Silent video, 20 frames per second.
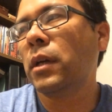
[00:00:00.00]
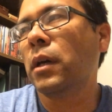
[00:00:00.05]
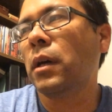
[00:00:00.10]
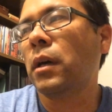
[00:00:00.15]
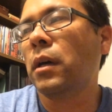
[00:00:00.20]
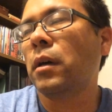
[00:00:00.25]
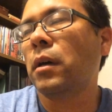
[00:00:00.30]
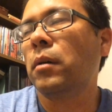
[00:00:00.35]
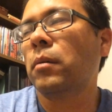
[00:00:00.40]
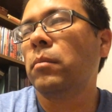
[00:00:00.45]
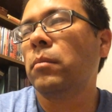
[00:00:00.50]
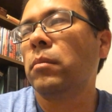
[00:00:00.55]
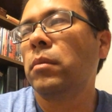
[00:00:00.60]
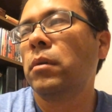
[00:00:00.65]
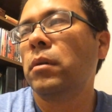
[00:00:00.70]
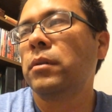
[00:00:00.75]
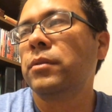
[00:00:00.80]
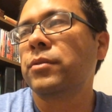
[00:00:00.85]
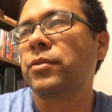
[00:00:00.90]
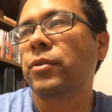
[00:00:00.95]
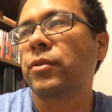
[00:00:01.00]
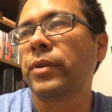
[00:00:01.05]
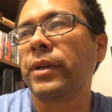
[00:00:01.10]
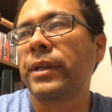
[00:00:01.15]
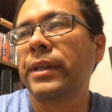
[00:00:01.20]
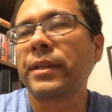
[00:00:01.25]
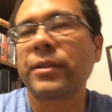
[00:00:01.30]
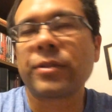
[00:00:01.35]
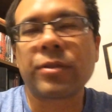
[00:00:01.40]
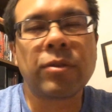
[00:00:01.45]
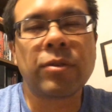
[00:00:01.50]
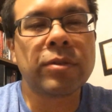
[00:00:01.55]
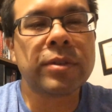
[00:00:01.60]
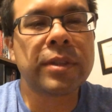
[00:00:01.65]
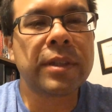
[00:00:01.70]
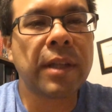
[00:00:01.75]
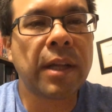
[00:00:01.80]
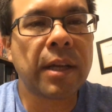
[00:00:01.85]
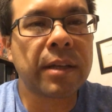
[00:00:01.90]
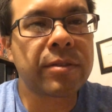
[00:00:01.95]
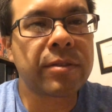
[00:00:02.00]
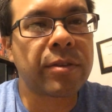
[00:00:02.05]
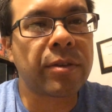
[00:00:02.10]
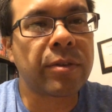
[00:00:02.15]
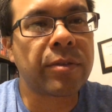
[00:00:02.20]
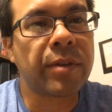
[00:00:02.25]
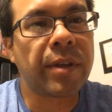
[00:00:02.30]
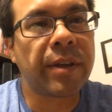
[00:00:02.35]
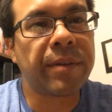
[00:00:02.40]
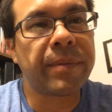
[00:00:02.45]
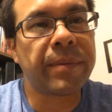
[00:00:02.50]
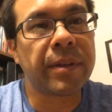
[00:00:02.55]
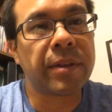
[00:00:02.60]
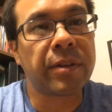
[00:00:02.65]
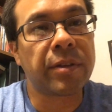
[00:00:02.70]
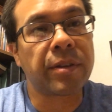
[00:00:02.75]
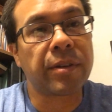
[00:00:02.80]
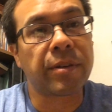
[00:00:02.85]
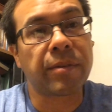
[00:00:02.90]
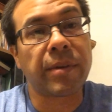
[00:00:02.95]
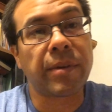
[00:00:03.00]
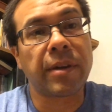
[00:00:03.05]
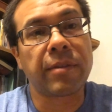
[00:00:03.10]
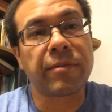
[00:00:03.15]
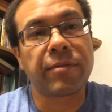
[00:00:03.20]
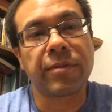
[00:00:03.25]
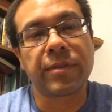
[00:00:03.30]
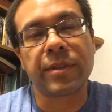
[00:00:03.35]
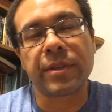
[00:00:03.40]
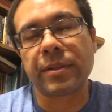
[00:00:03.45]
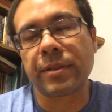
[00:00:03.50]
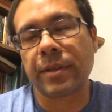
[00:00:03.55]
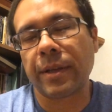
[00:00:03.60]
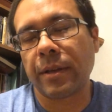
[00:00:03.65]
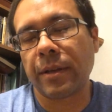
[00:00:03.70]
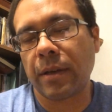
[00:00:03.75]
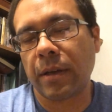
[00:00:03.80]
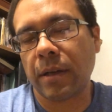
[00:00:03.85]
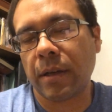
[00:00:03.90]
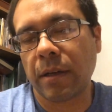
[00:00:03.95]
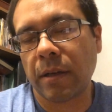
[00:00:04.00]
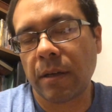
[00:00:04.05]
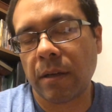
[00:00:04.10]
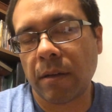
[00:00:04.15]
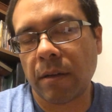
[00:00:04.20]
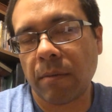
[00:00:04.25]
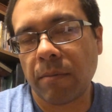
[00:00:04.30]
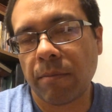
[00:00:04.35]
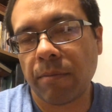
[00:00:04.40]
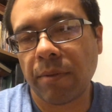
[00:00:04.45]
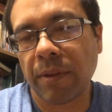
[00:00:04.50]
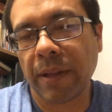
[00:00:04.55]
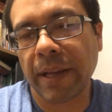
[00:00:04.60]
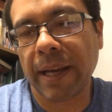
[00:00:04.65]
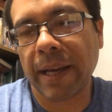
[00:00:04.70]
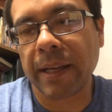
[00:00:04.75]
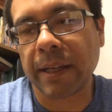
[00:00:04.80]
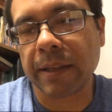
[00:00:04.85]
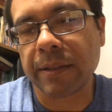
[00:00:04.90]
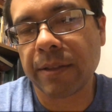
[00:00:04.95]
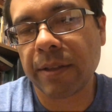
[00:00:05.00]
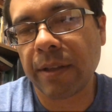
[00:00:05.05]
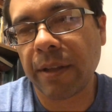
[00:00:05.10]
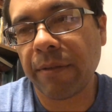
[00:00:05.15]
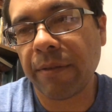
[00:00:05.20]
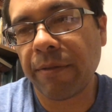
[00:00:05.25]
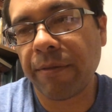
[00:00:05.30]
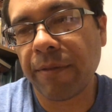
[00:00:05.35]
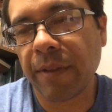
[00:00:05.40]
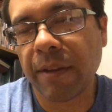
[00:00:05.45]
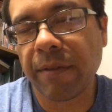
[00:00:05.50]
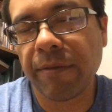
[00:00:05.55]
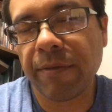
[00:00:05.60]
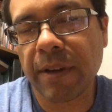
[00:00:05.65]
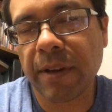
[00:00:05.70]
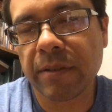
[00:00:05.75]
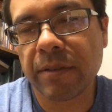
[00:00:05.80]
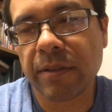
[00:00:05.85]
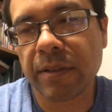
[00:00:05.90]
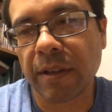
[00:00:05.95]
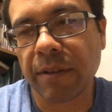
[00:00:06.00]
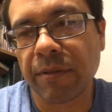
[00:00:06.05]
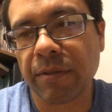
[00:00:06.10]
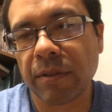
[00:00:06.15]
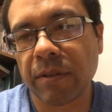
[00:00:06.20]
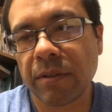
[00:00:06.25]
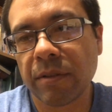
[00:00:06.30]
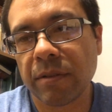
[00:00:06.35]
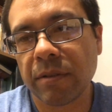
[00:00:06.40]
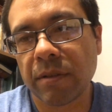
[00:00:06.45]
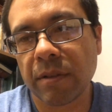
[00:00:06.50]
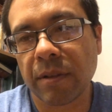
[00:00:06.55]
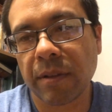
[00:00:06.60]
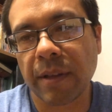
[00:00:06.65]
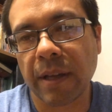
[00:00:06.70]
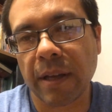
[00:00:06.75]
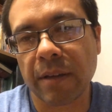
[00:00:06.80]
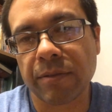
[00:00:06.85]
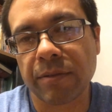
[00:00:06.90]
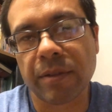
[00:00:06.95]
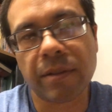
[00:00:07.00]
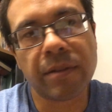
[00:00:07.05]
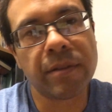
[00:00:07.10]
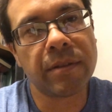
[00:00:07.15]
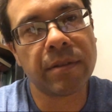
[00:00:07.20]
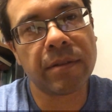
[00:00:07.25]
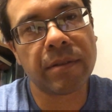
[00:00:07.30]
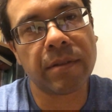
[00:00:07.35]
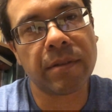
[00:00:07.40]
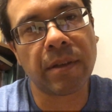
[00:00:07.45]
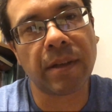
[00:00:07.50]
So in this Goldilocks zone, they've been looking around for these planets, and they've found several thousand.